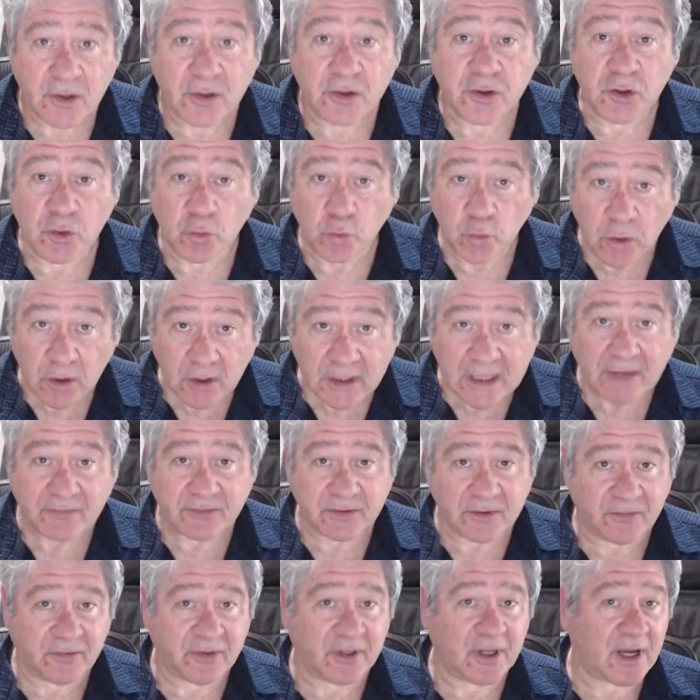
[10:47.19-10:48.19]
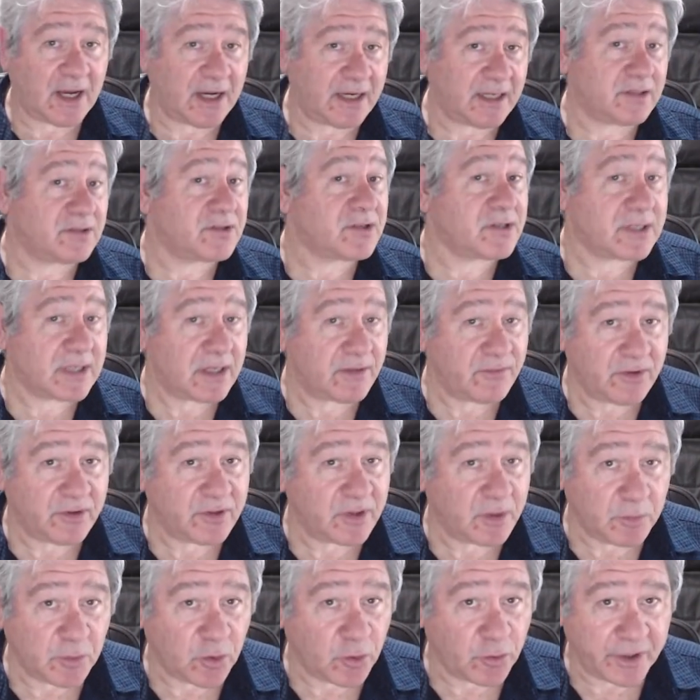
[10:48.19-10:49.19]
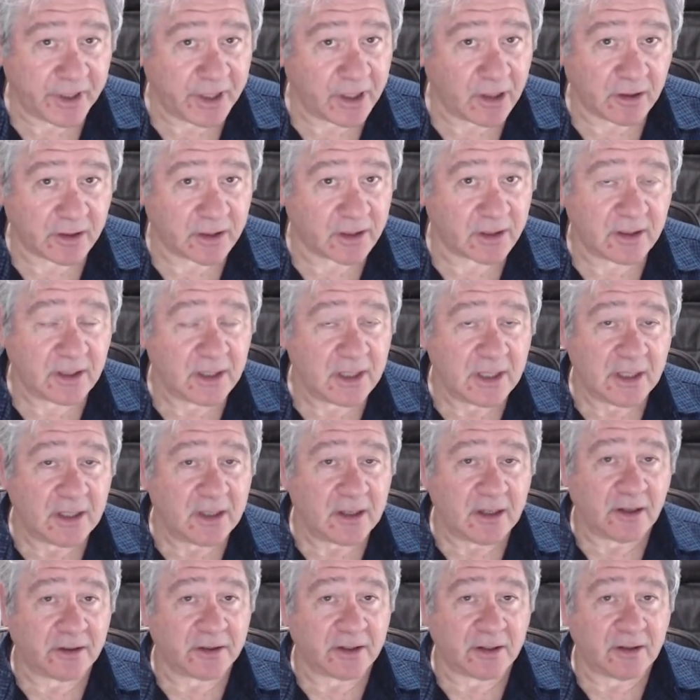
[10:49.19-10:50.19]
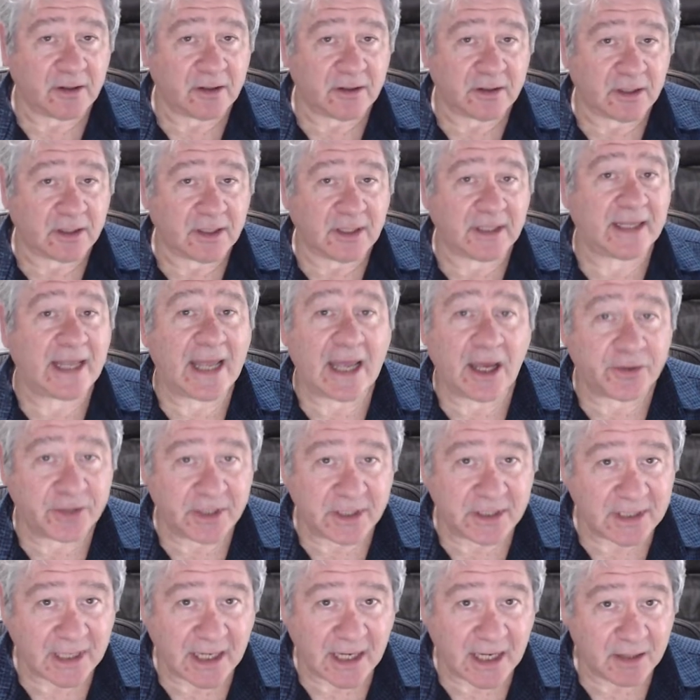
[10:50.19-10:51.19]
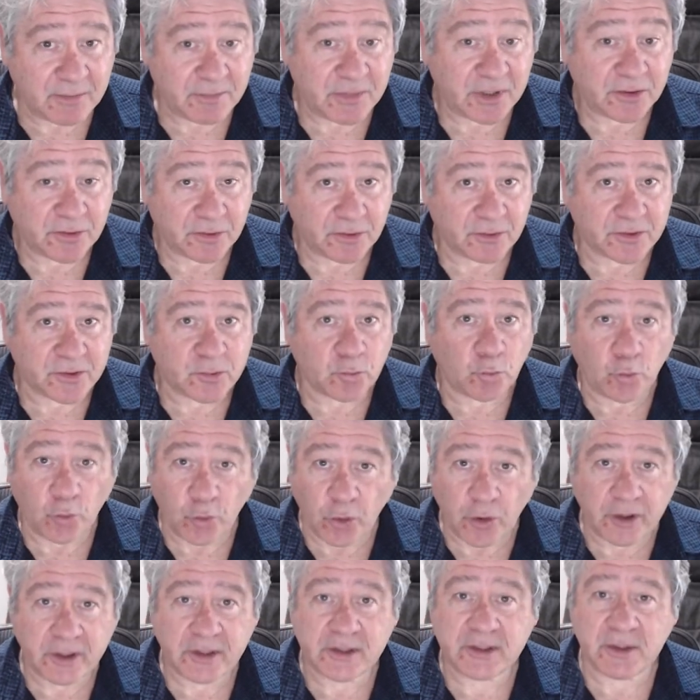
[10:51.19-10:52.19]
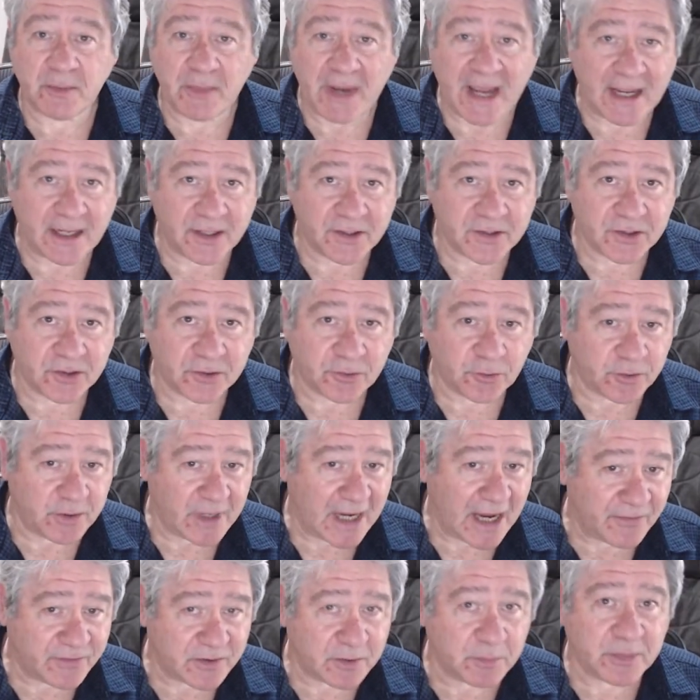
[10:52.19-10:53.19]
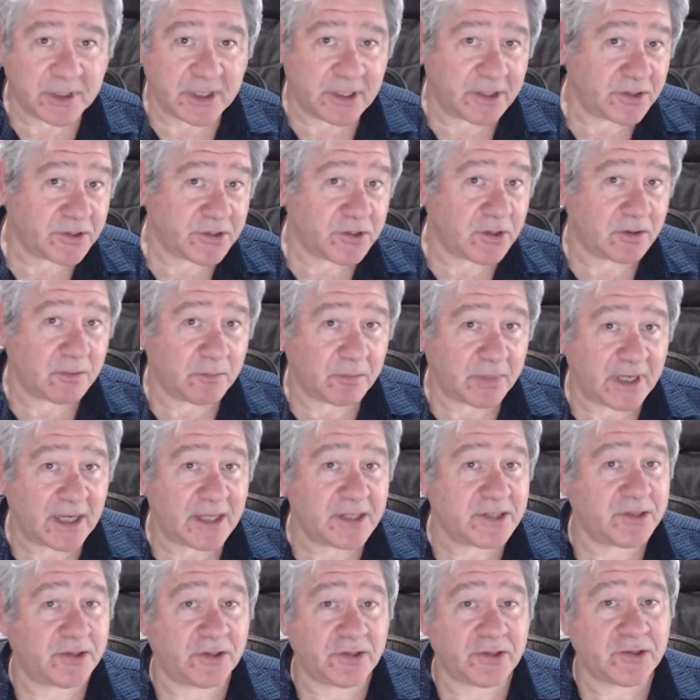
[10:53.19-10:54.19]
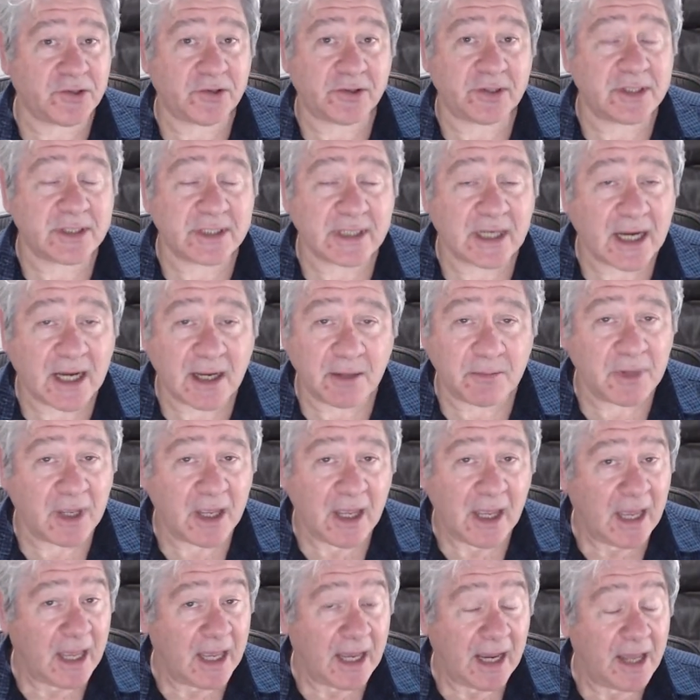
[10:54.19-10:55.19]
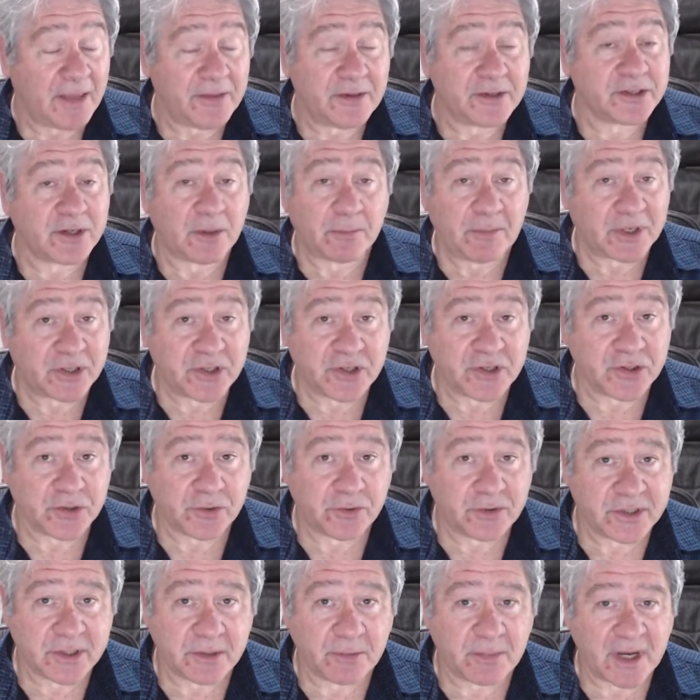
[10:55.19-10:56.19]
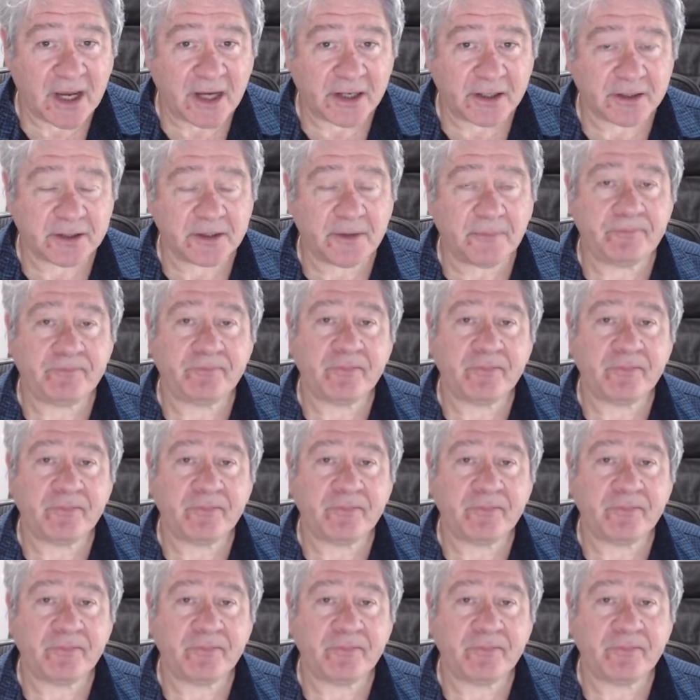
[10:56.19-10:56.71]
You will have to fly at 7 in the morning on a cloudy day because work demands it, or you have to be in a certain place at a certain time, and there's not much choice about it.